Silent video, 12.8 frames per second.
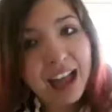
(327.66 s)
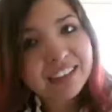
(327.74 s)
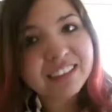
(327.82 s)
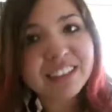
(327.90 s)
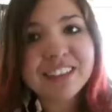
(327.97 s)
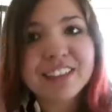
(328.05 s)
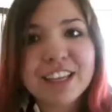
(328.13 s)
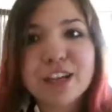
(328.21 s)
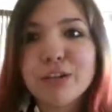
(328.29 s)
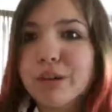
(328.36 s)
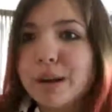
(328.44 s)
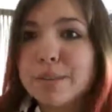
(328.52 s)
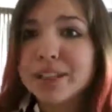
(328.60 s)
I literally
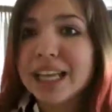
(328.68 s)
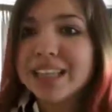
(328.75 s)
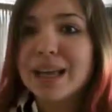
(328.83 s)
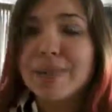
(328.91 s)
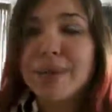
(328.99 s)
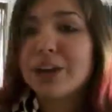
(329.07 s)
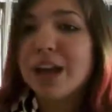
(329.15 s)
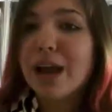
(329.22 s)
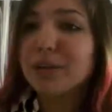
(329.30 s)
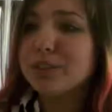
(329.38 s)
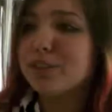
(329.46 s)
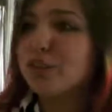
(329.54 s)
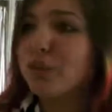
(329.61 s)
crumbled at that part. I
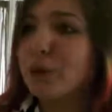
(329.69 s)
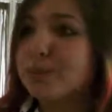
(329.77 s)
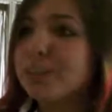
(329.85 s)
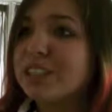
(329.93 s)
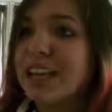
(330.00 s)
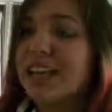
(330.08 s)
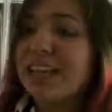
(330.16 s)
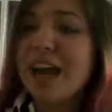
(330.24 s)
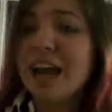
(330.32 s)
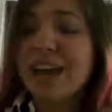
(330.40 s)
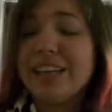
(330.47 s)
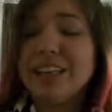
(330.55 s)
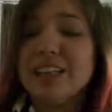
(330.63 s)
was so upset.
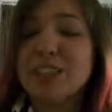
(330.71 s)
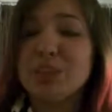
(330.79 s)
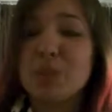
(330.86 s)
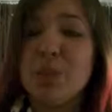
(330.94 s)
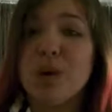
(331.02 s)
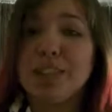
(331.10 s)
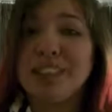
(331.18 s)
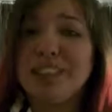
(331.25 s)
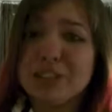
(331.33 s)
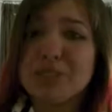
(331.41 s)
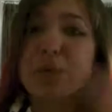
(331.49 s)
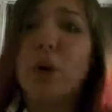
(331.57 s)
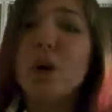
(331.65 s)
I just wanted
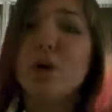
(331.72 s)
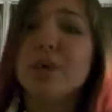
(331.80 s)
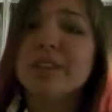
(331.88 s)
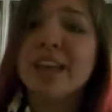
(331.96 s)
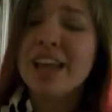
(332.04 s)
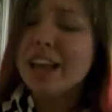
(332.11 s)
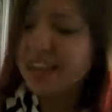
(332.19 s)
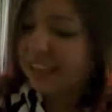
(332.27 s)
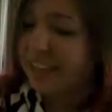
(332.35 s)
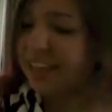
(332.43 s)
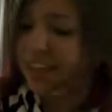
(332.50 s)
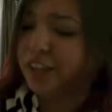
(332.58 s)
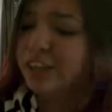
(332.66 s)
to hold
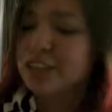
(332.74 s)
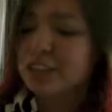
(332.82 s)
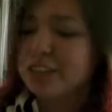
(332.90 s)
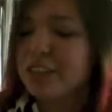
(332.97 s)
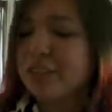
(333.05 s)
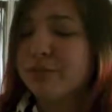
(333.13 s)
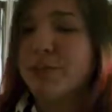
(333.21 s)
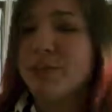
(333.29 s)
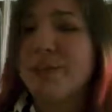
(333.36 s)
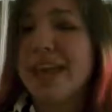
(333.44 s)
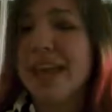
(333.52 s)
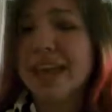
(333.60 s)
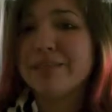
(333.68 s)
the younger
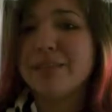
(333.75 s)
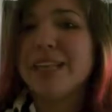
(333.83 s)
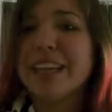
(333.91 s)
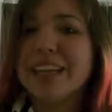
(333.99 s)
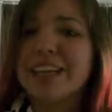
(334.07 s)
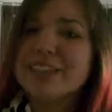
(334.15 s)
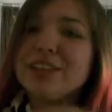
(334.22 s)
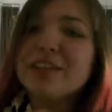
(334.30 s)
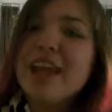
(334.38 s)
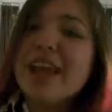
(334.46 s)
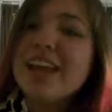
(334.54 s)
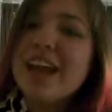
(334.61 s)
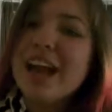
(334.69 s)
Ruby and be like, it's
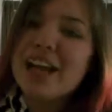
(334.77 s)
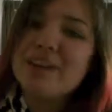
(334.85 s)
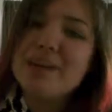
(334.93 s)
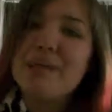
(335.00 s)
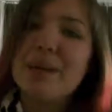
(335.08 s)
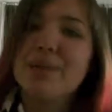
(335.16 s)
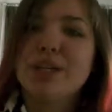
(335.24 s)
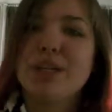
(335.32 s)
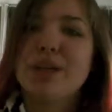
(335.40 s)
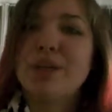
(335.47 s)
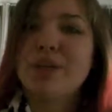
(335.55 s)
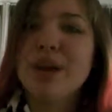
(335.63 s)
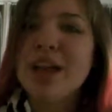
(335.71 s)
okay, I remember
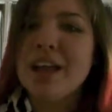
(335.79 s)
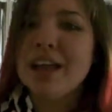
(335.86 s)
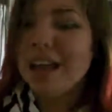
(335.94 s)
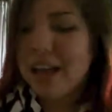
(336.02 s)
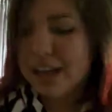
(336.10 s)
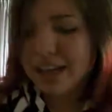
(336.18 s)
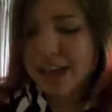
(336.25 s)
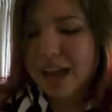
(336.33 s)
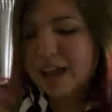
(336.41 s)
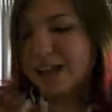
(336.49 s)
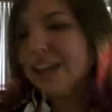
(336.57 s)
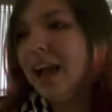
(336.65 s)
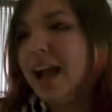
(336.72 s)
you.
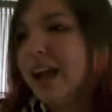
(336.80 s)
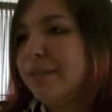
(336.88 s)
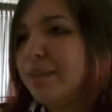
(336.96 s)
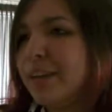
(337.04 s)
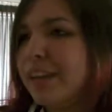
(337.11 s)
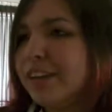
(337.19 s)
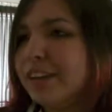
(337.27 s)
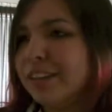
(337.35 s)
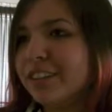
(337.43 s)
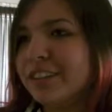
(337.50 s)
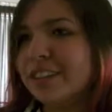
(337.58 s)
I'm here.